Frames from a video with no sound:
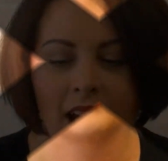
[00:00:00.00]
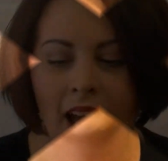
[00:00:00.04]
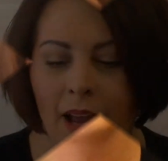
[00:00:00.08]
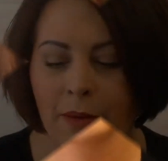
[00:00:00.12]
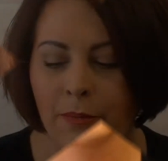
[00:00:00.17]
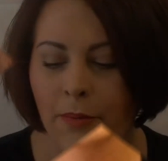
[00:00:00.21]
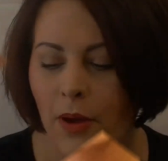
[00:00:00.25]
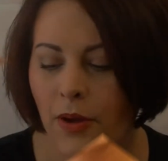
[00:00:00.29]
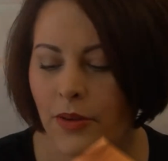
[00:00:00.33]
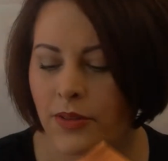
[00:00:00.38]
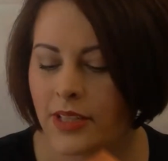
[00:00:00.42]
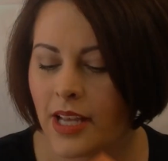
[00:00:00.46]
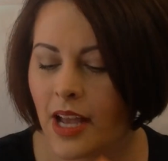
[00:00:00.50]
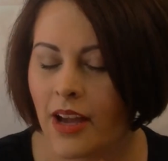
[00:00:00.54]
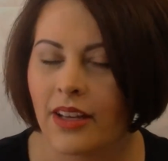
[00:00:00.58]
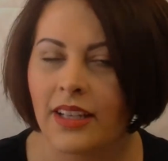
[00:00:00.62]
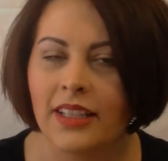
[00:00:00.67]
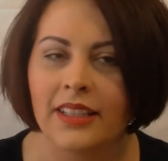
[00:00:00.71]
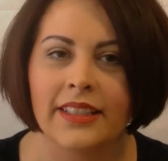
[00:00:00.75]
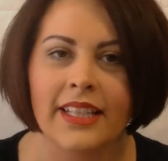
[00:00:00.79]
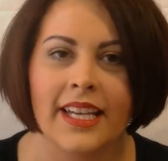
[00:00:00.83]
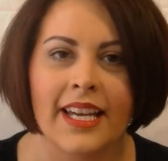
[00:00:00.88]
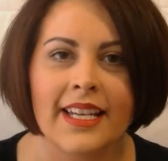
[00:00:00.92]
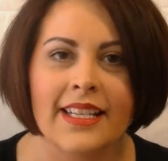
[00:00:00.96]
I wrote down
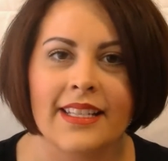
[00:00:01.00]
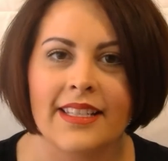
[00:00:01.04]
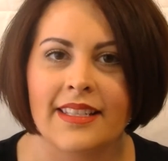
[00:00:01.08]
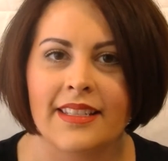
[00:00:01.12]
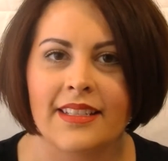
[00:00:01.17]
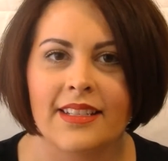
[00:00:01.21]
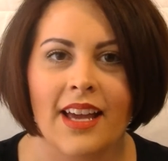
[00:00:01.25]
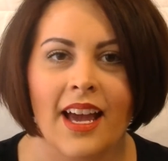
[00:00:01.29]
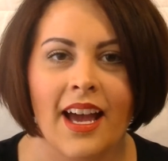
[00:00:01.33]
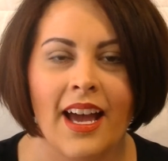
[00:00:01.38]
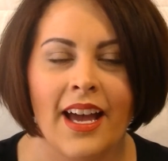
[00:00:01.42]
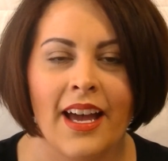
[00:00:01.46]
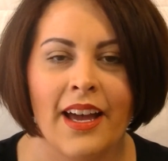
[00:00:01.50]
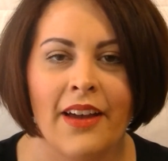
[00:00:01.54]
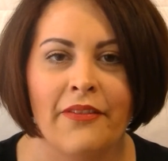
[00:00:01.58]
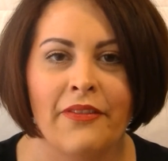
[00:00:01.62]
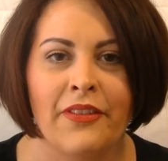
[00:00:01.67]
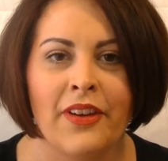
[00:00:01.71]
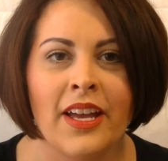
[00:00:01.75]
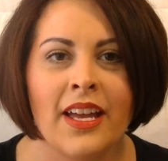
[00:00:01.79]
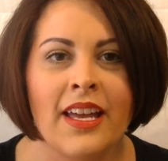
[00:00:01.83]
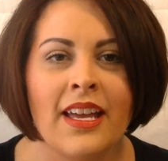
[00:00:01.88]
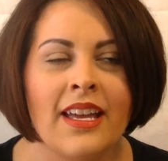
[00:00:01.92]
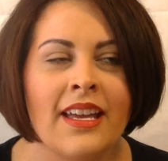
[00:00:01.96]
a list of